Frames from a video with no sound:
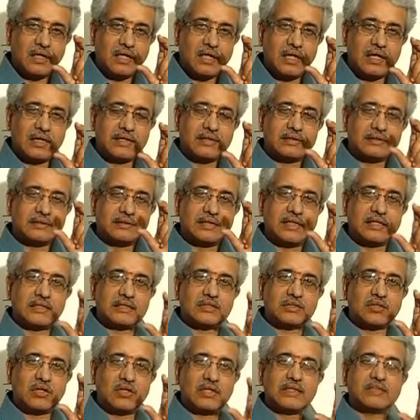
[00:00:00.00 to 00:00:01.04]
and that
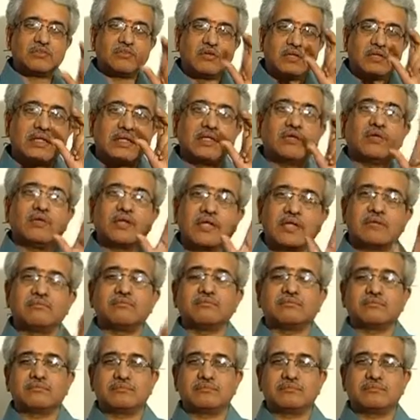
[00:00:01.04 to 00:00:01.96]
is called as kilogram.